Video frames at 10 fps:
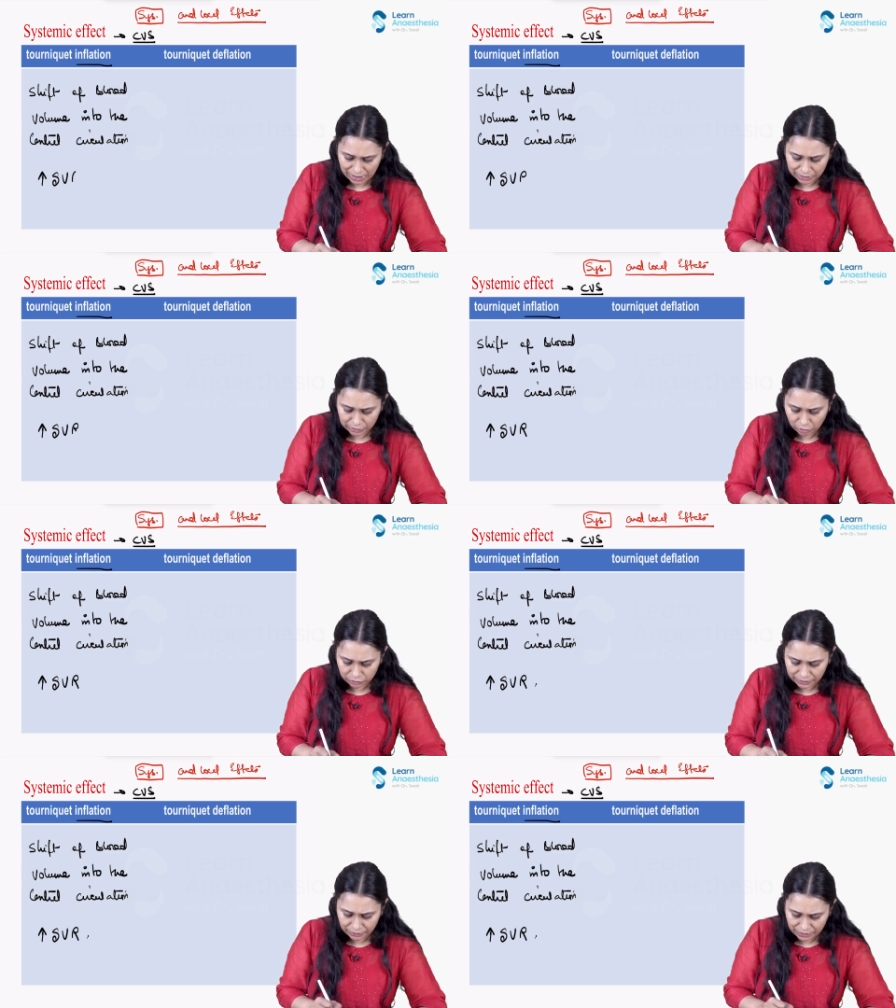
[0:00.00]
and it
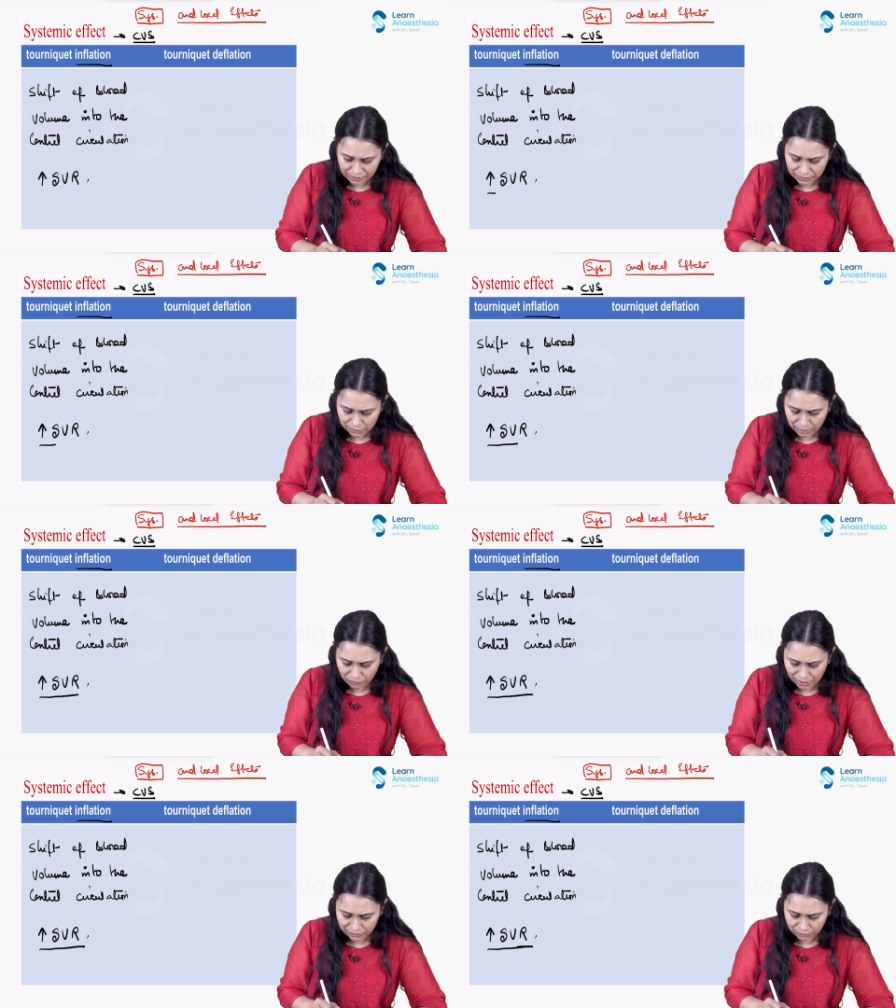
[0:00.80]
also increases systemic
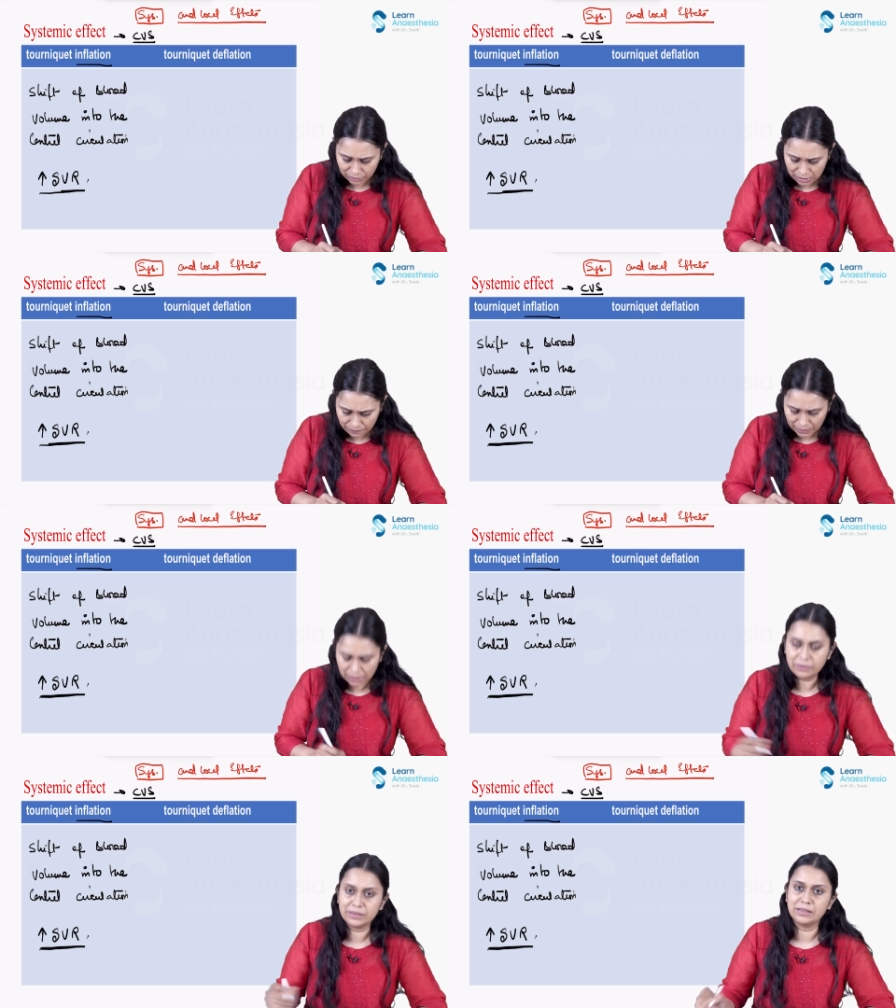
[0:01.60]
vascular
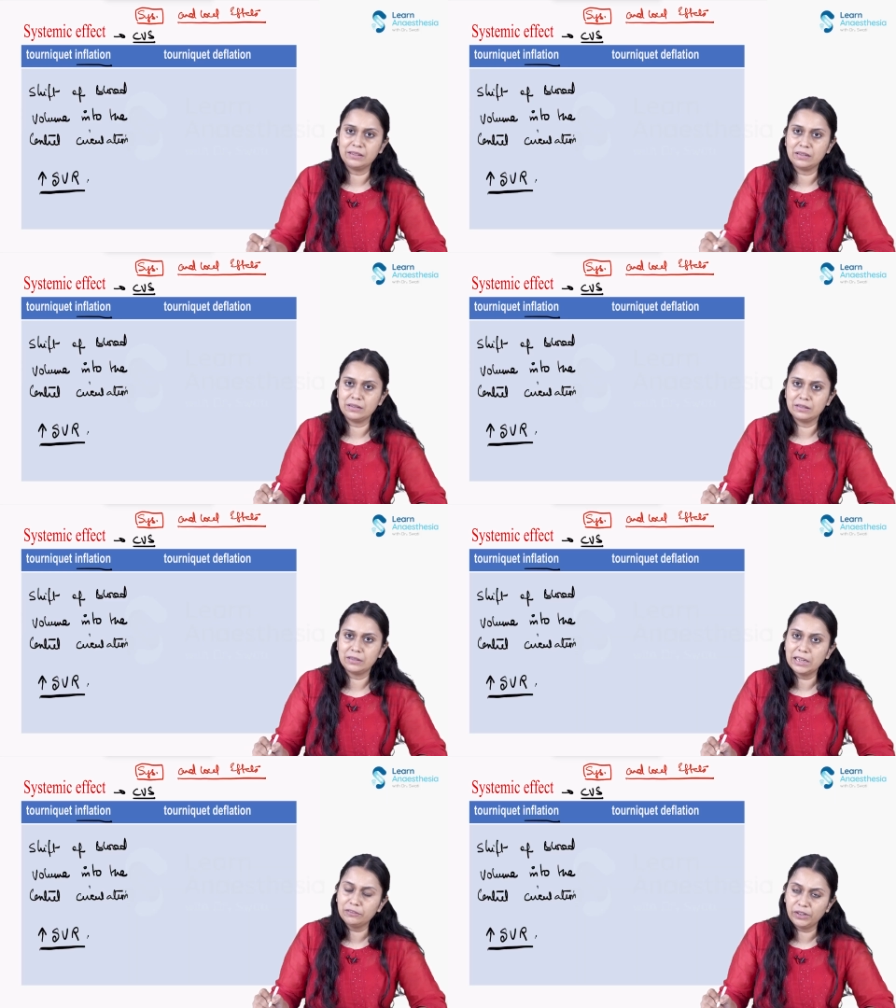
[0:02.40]
resistance,
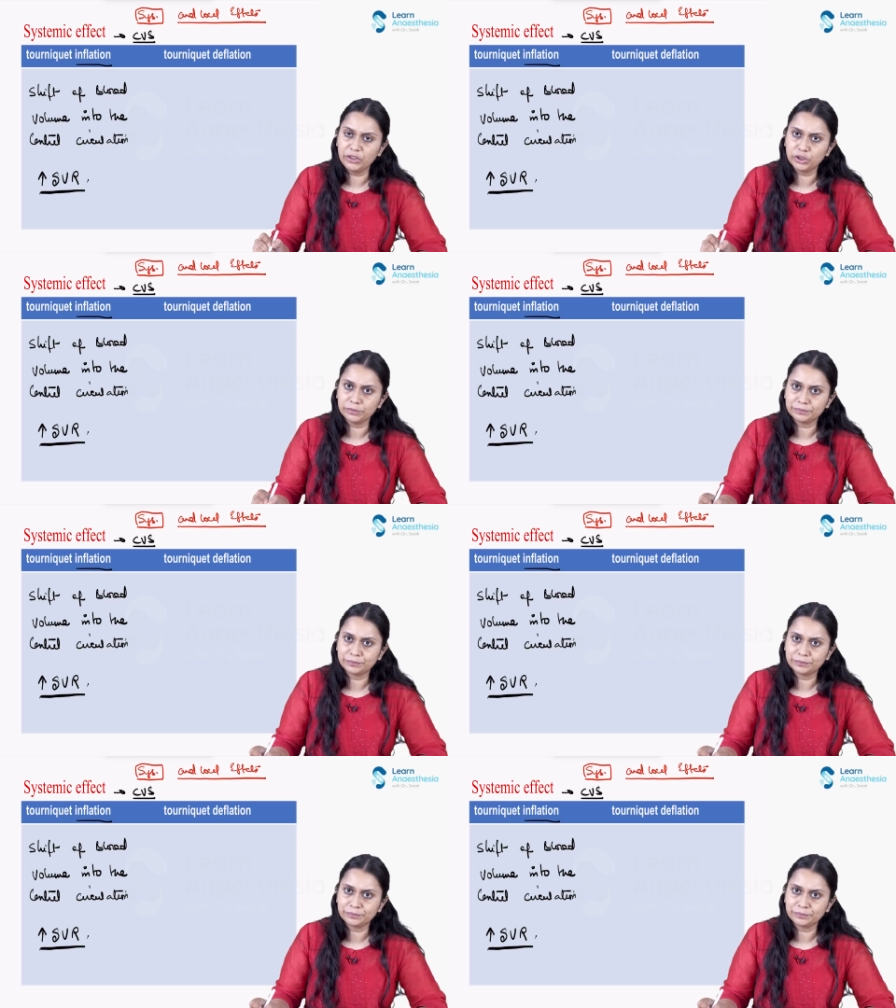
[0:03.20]
the inflation.